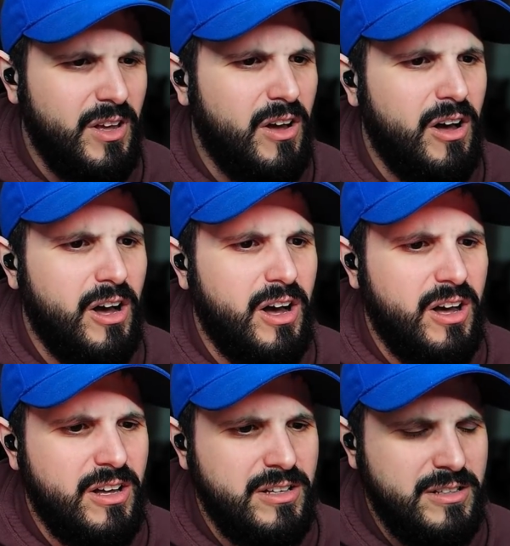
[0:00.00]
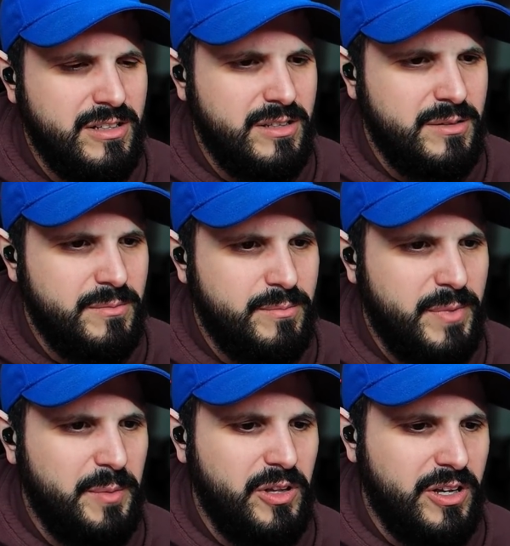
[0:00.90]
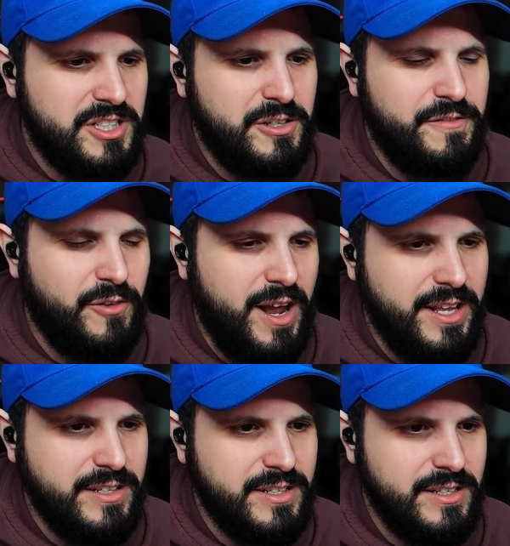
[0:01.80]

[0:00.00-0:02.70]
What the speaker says: Aww. Mabel lost her friend.